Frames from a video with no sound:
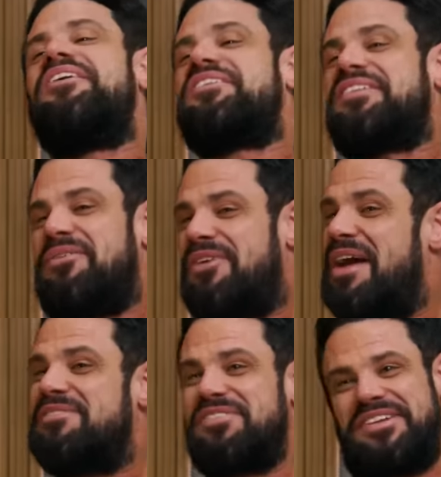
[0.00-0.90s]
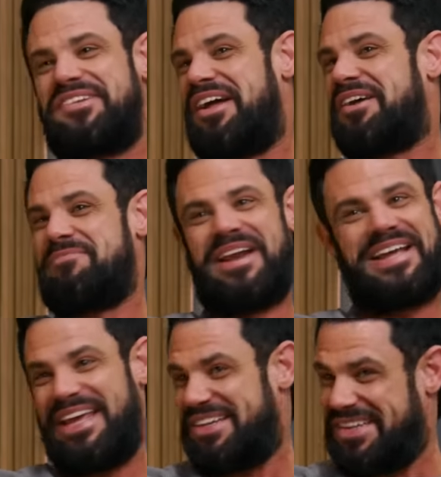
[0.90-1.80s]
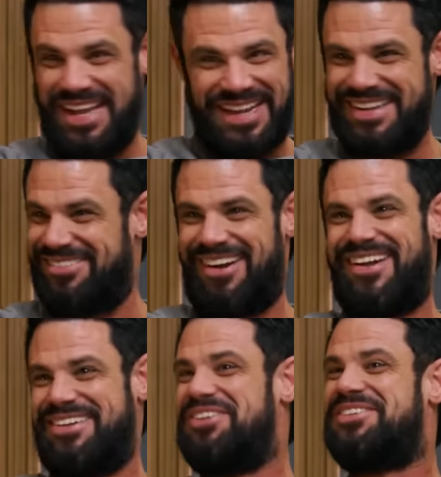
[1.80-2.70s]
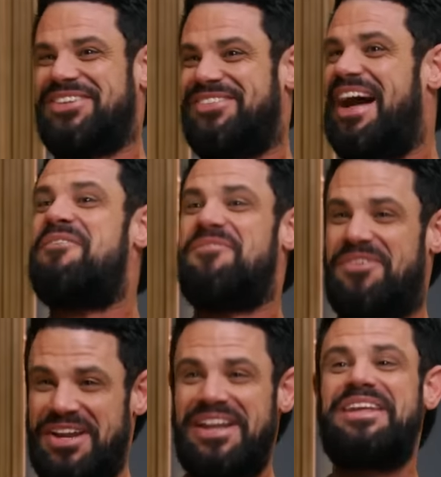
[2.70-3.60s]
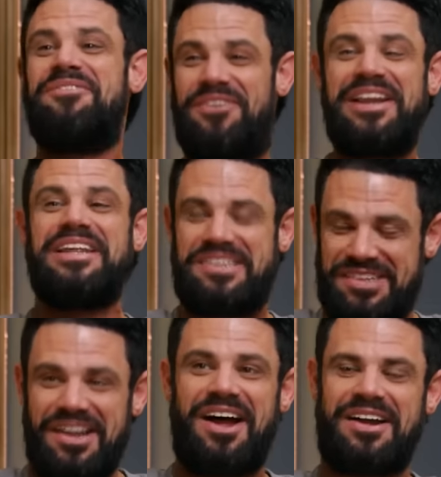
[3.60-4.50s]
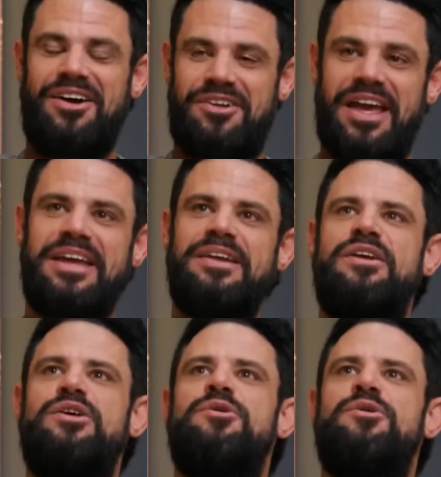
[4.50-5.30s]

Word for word: else that rhymes with stuck, but I can't say it on YouTube. I'm really, really stuck. Okay.